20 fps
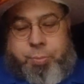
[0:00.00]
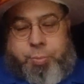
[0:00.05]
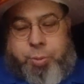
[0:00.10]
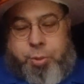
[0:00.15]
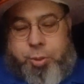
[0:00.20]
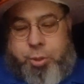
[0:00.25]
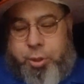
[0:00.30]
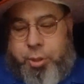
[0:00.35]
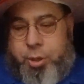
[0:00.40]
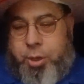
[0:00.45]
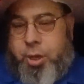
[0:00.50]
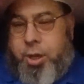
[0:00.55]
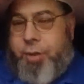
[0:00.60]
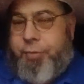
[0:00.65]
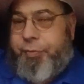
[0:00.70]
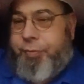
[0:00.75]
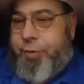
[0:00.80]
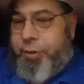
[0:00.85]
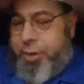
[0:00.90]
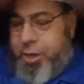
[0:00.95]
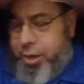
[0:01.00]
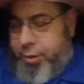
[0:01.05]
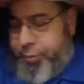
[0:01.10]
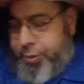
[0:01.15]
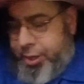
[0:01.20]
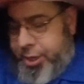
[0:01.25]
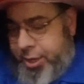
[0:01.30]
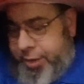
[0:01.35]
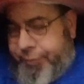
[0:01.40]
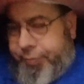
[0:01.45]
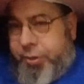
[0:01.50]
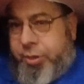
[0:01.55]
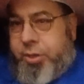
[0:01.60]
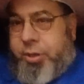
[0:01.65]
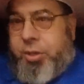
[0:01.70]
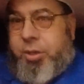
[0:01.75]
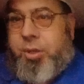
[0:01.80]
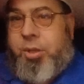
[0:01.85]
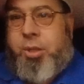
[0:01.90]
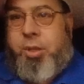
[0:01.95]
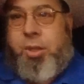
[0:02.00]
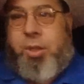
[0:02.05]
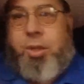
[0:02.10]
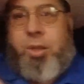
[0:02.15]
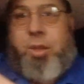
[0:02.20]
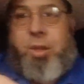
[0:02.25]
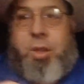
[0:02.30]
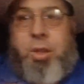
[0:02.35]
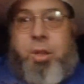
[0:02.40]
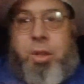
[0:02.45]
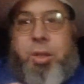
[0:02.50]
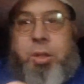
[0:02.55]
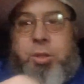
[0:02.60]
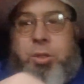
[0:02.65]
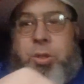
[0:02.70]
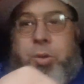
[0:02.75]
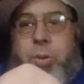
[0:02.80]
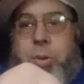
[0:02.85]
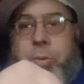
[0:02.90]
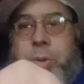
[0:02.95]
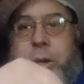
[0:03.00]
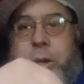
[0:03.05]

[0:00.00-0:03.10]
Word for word: pull it off, and now we have it. So we're